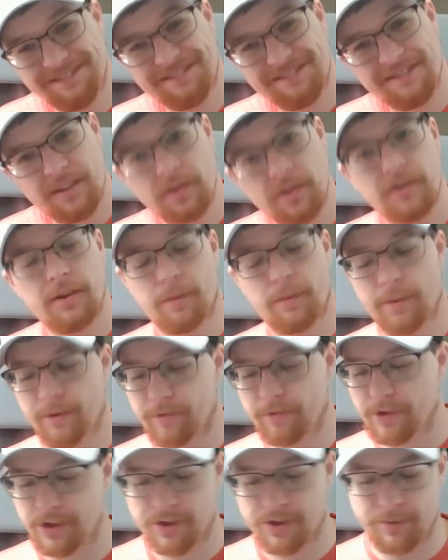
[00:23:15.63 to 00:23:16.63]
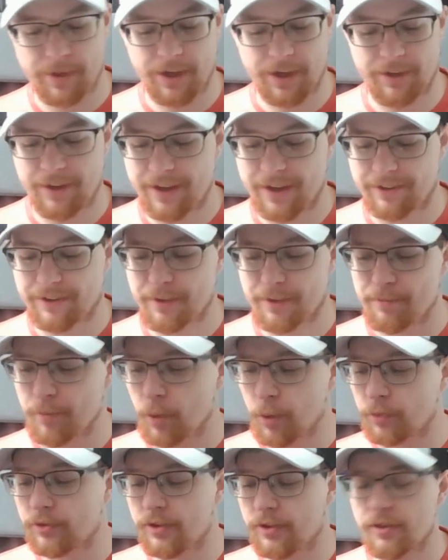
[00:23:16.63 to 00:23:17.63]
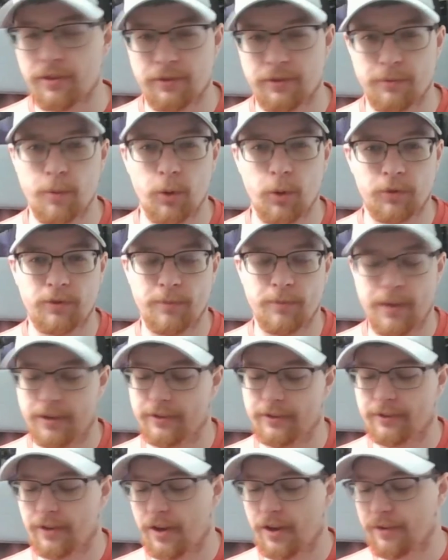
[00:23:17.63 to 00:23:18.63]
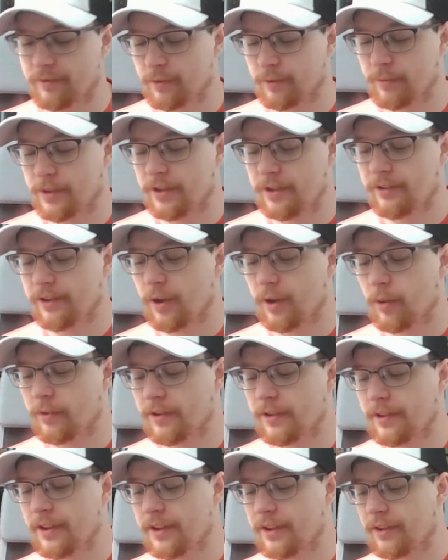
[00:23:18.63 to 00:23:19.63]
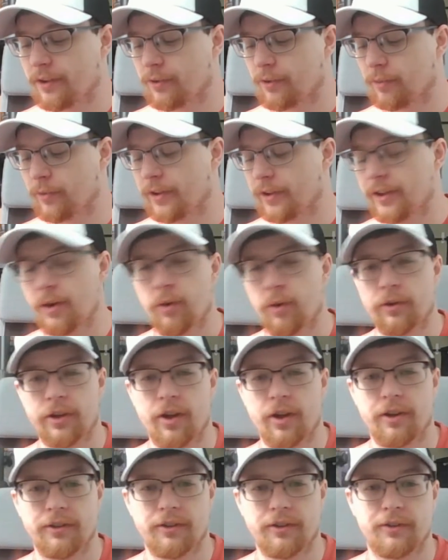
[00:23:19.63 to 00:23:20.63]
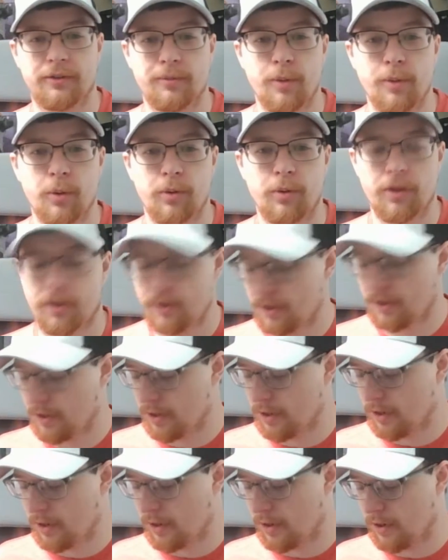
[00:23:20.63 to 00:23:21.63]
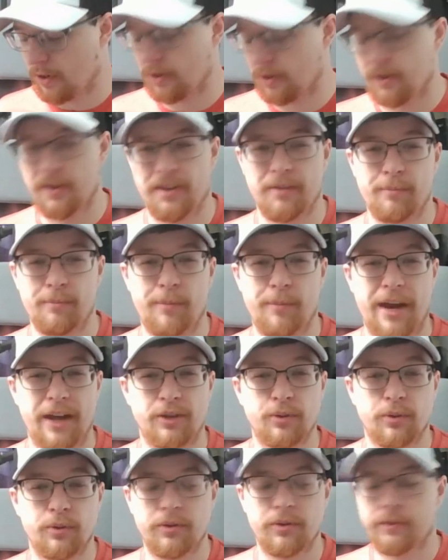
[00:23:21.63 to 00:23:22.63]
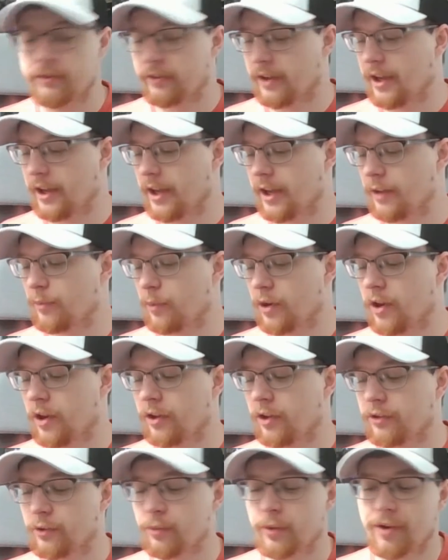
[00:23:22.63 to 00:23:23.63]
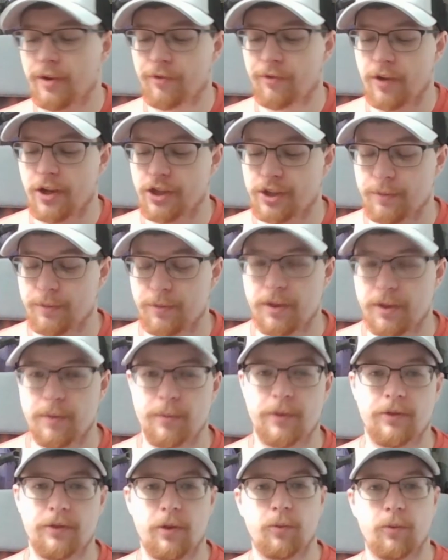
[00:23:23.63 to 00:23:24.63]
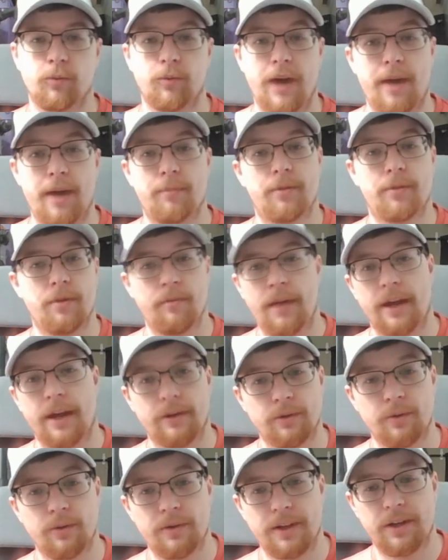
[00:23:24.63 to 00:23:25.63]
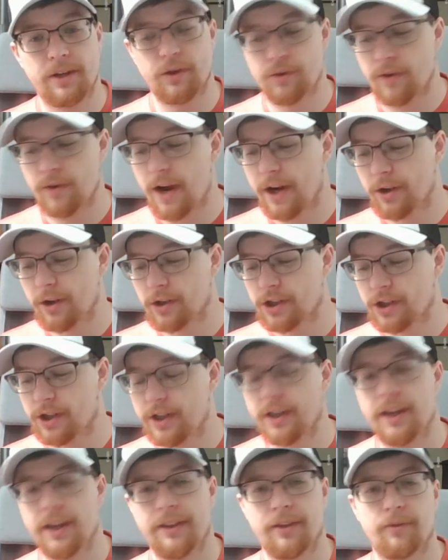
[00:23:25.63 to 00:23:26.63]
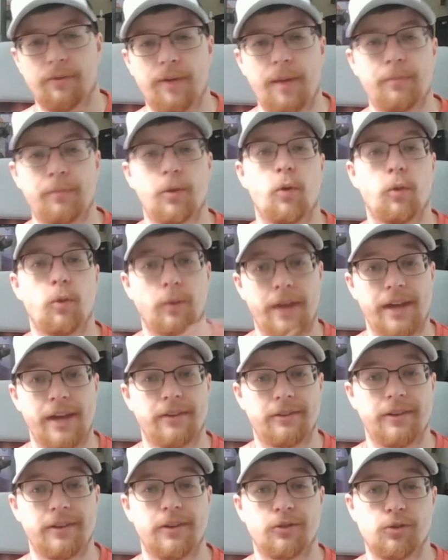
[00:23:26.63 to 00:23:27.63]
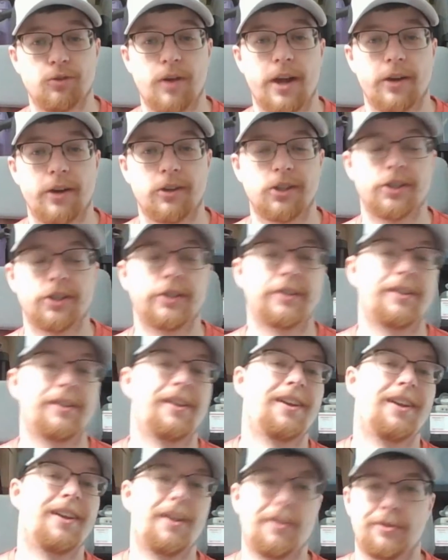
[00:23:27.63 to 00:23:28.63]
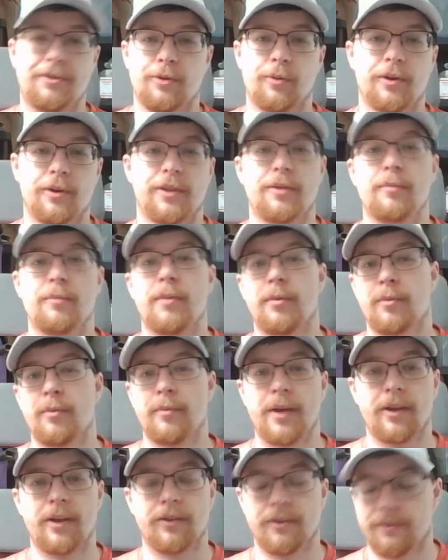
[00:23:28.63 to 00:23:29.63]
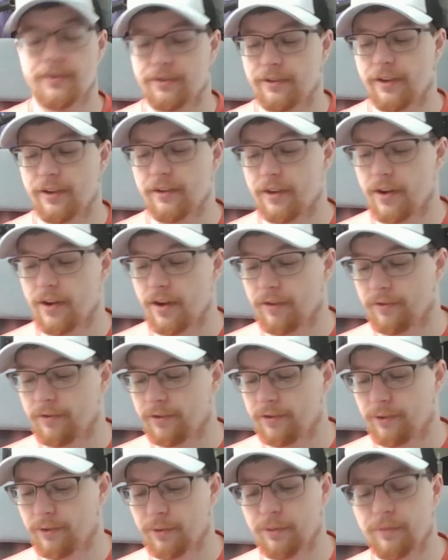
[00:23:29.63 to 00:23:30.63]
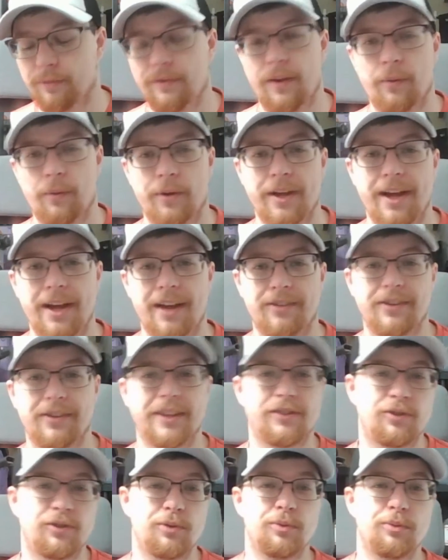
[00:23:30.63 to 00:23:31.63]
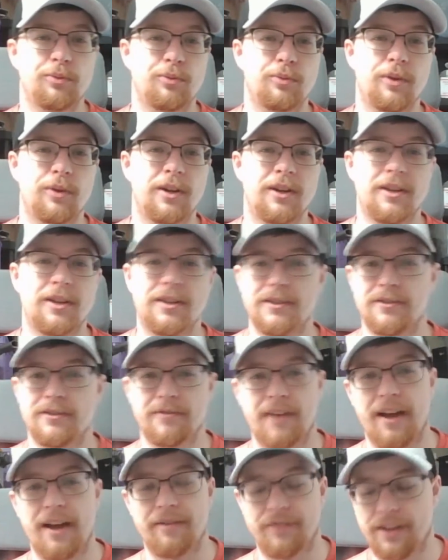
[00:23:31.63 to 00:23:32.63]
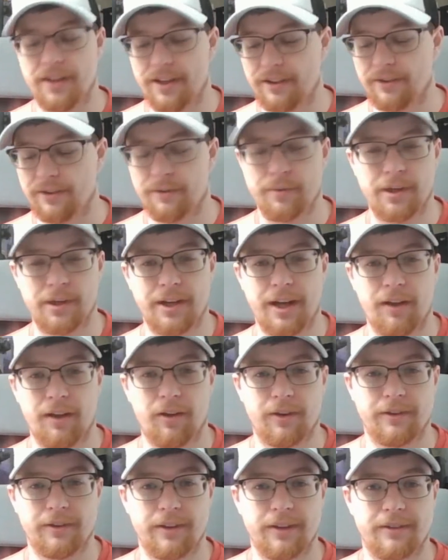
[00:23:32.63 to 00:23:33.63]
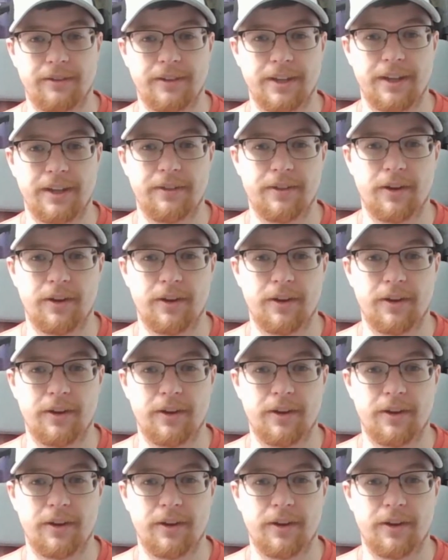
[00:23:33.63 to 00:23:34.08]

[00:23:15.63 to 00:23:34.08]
a little bit of free shipping. And like I said, most of the smoke smell is gone from these. The only thing that's really holding on to smoke are manuals, and what I'll do whenever I ship them is I'll wrap the manual in a dryer sheet and then wrap the whole case in a dryer sheet, throw it in the bubble mailer, send it off. So that way it has like 2 to 5 days, depending how long it takes to get there,